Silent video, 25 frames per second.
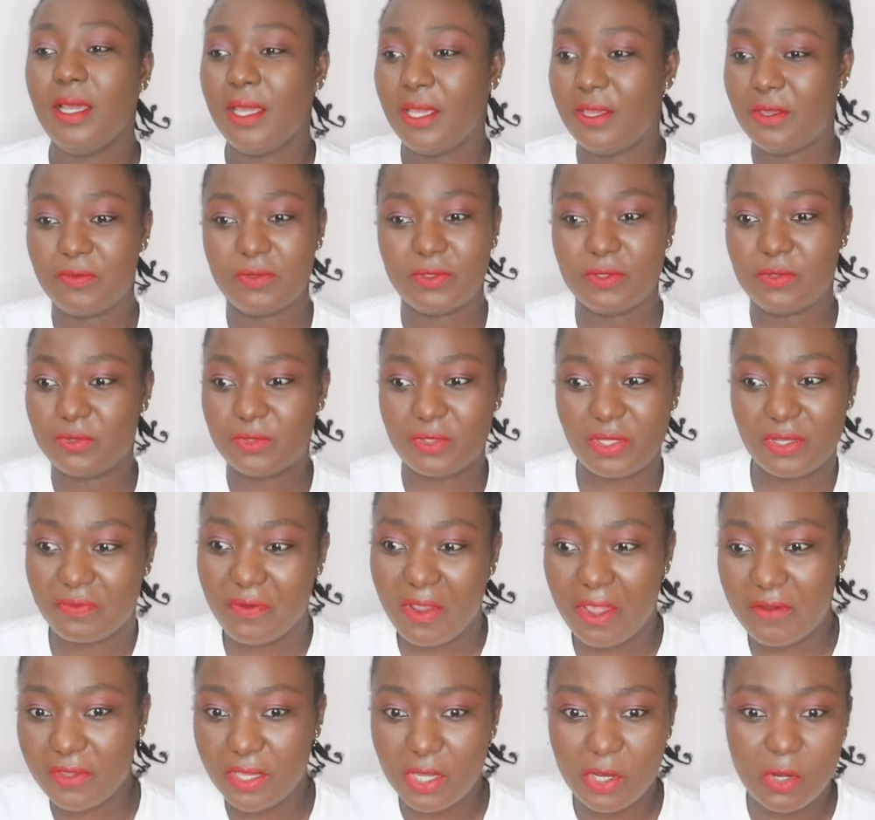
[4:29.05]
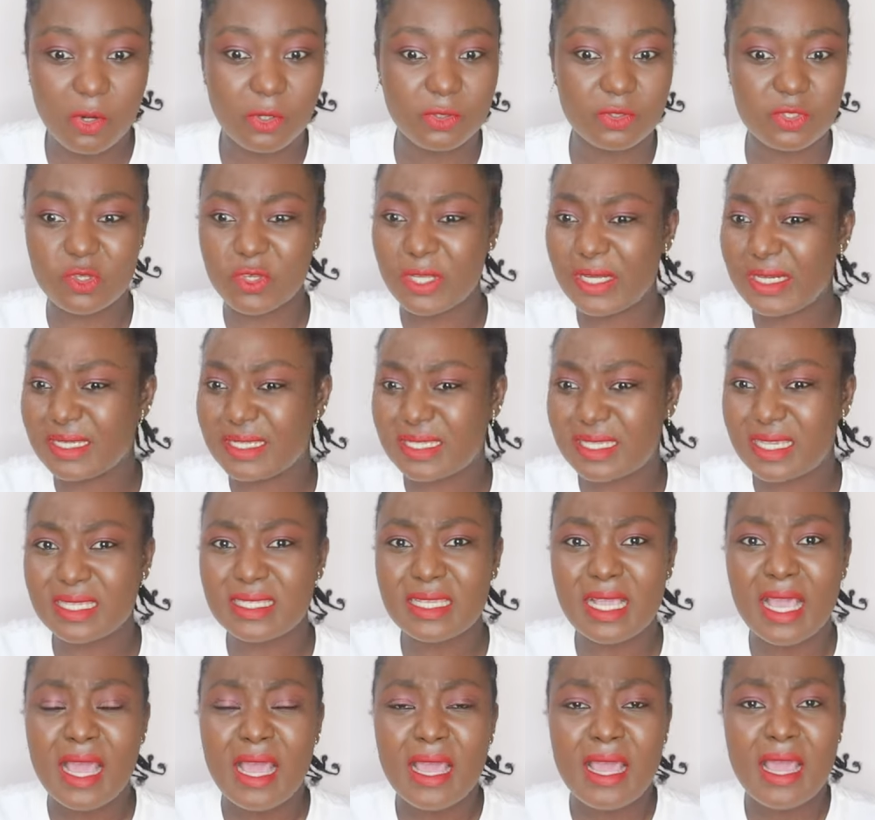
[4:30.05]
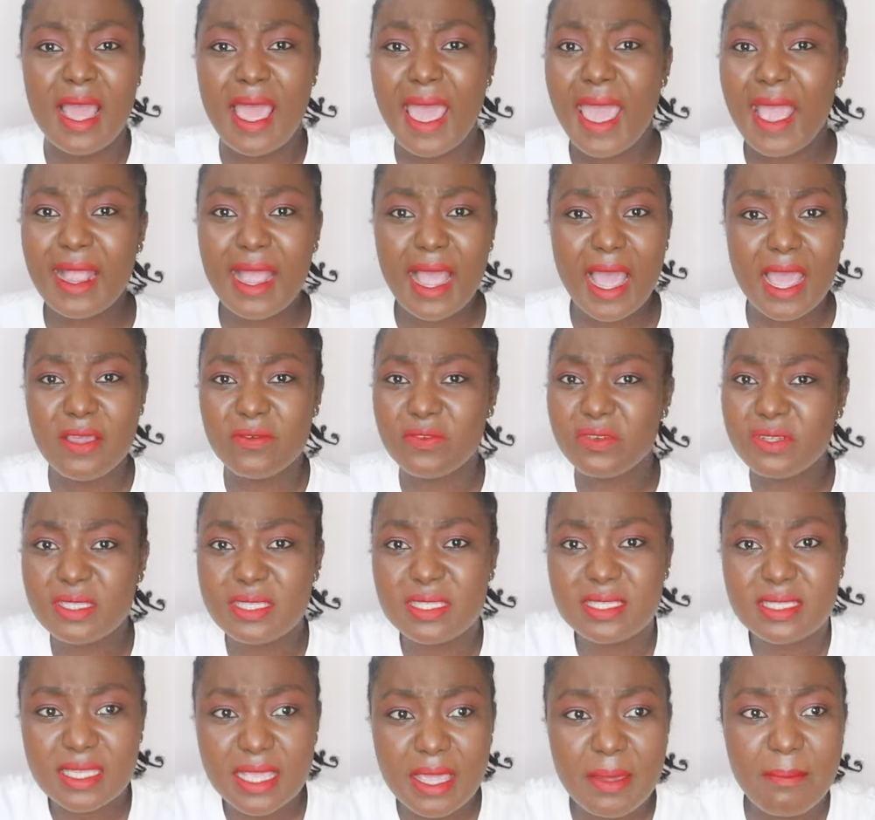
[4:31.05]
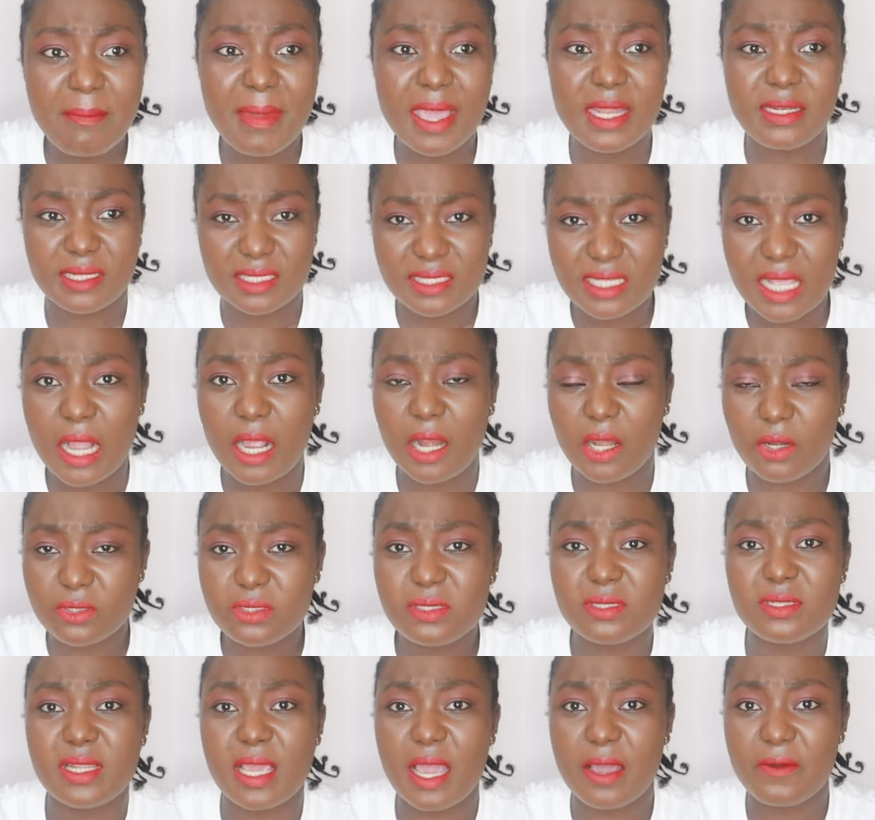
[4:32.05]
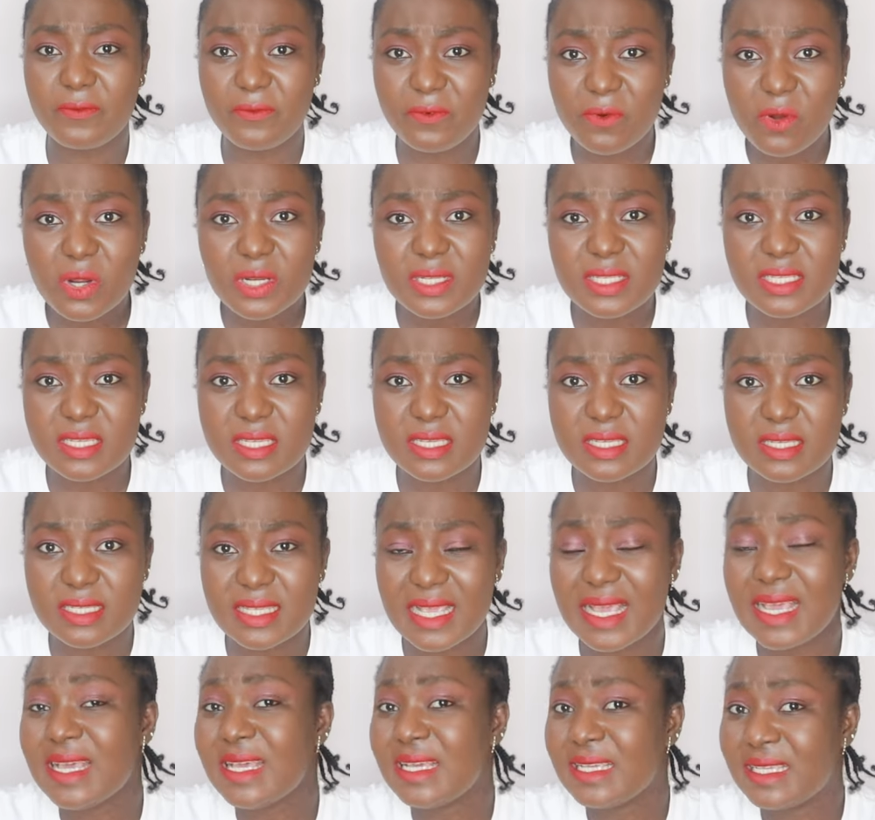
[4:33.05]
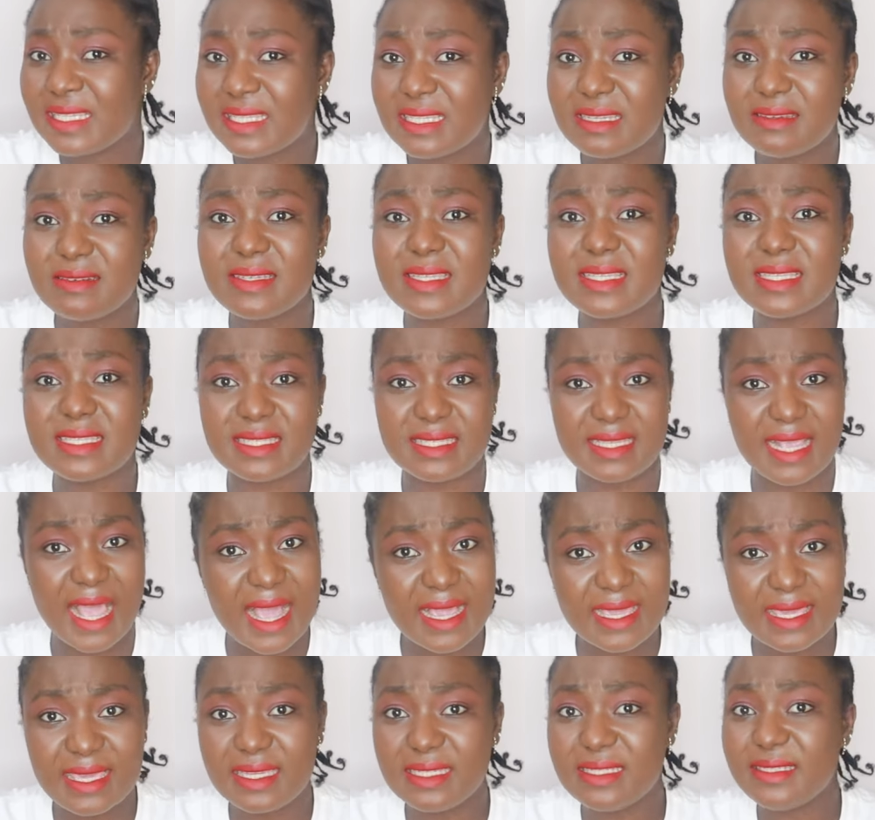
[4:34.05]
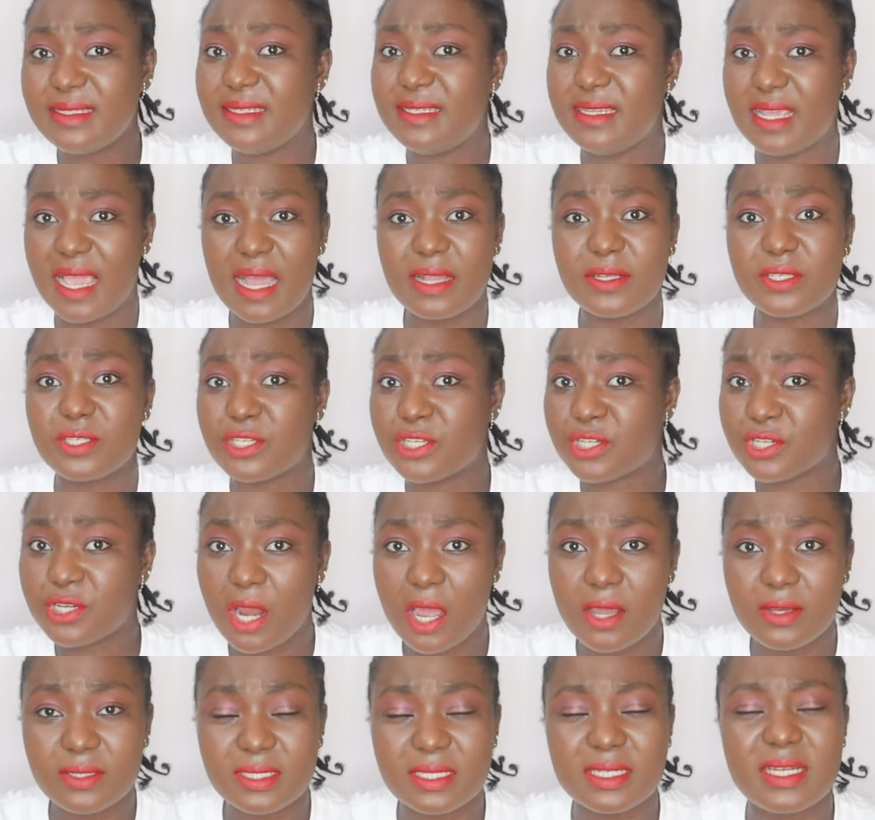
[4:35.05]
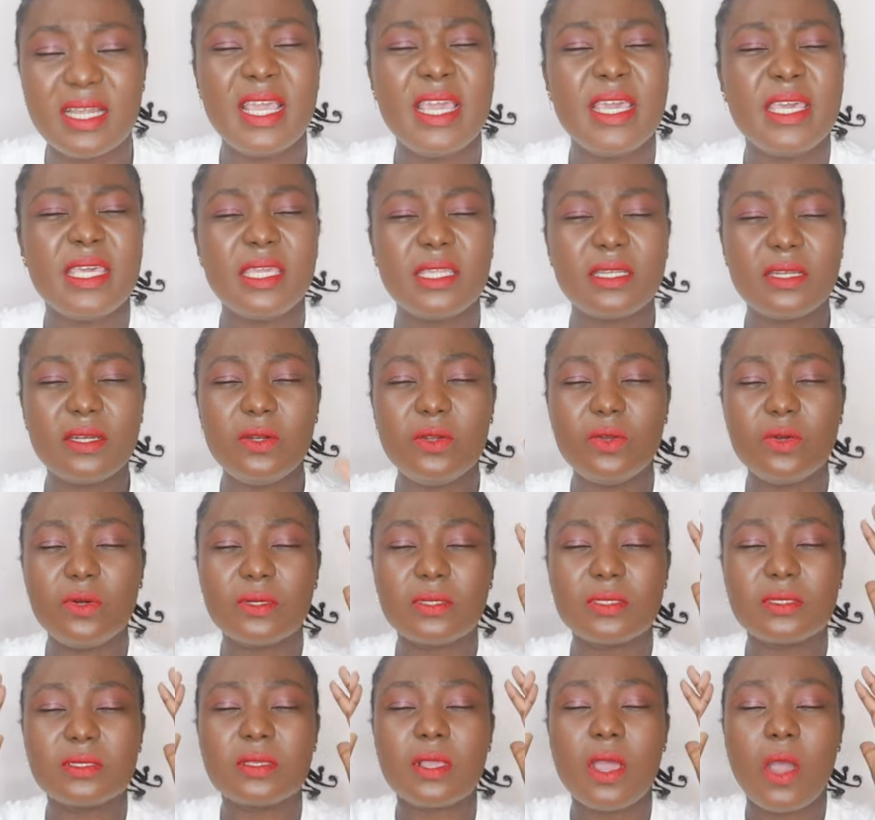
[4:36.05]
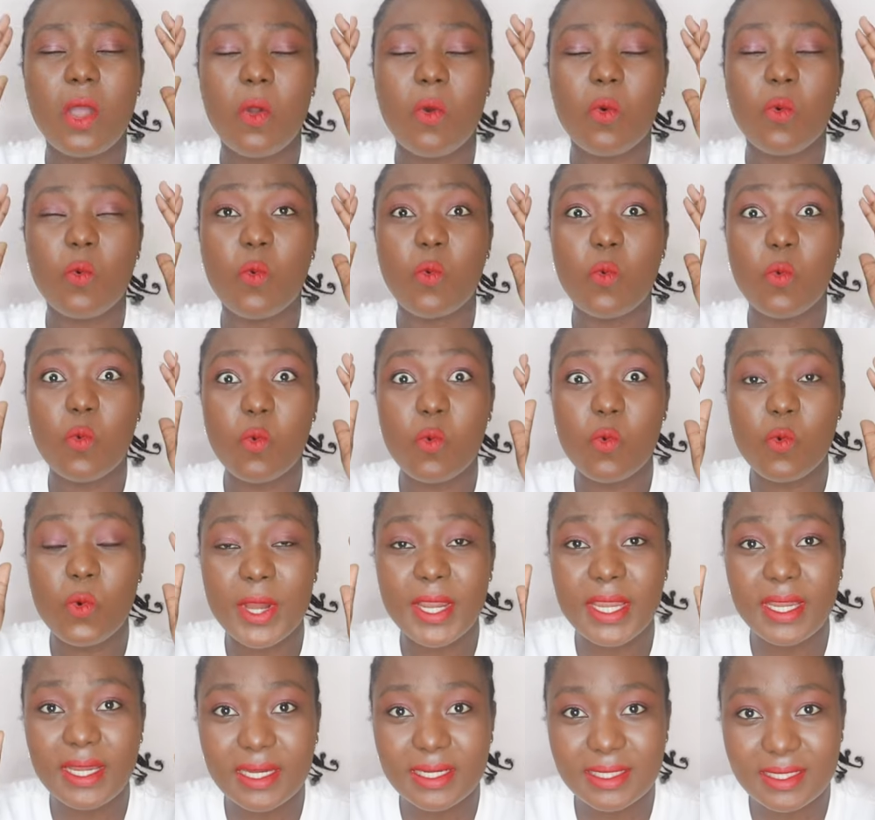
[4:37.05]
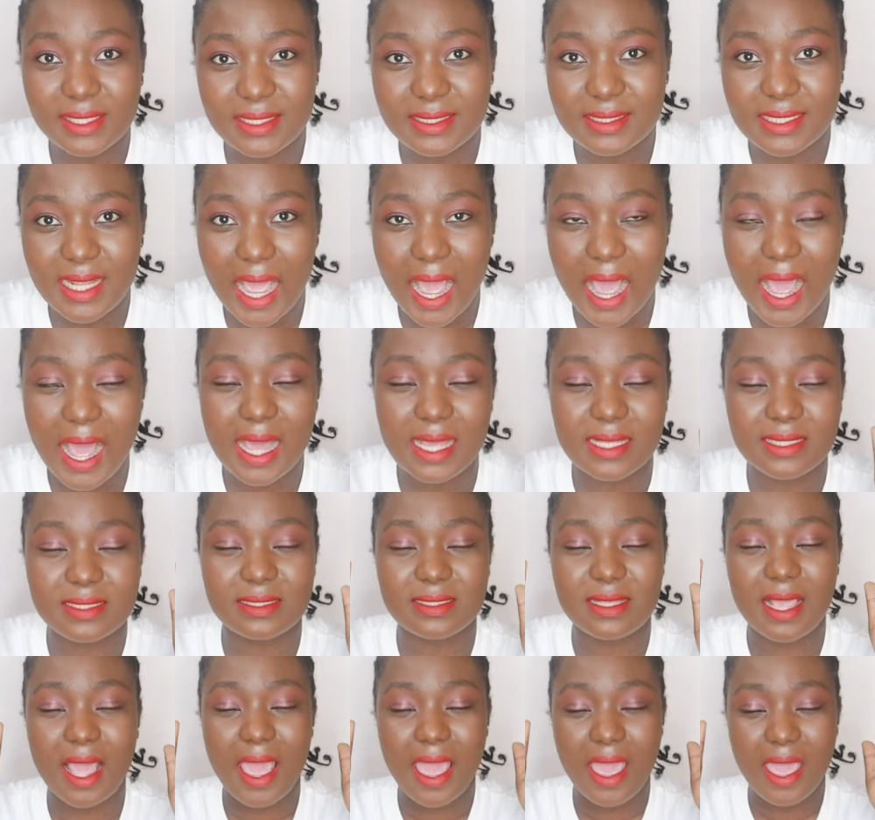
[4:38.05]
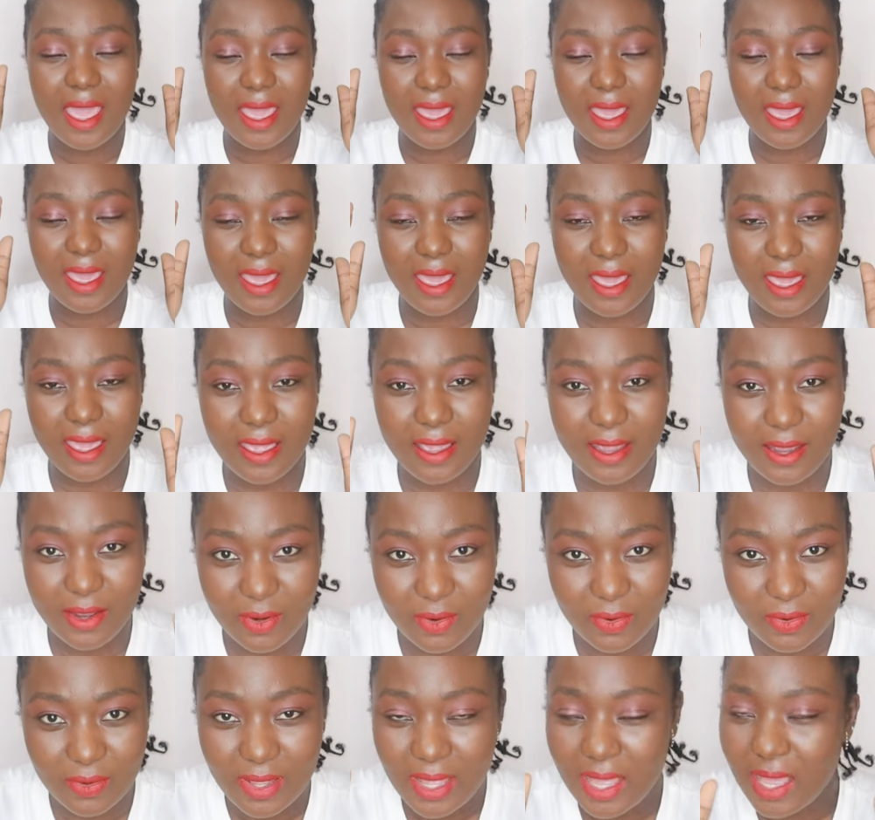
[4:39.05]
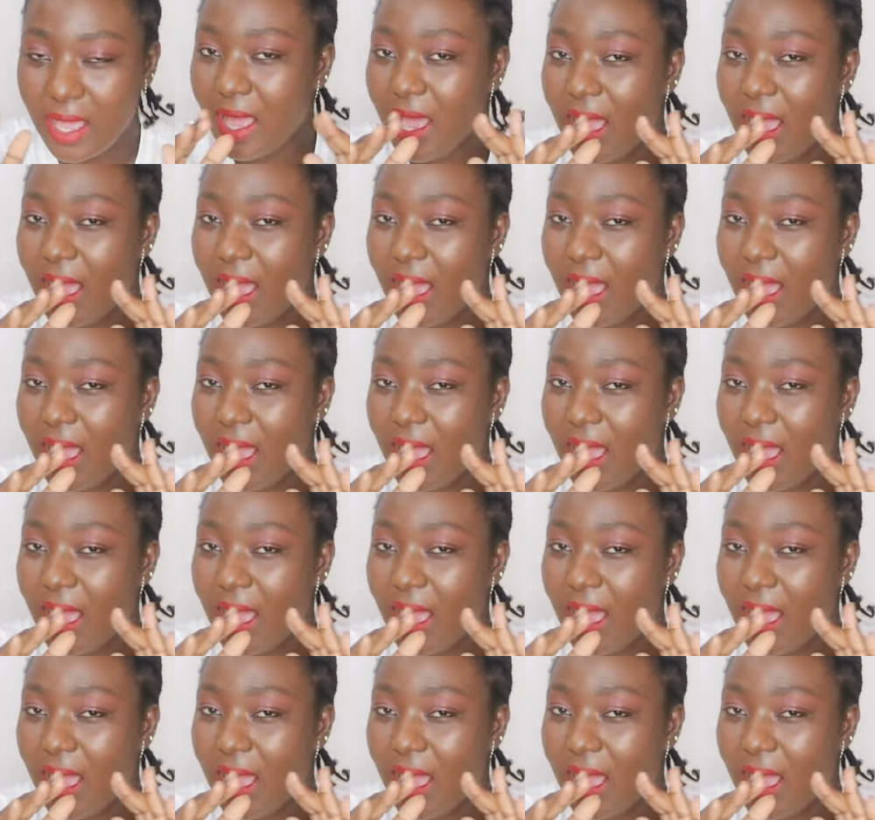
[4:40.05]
If you're 25 year old, 26, I even see men that are close to their 40s still sagging their trousers. It looks weird as hell.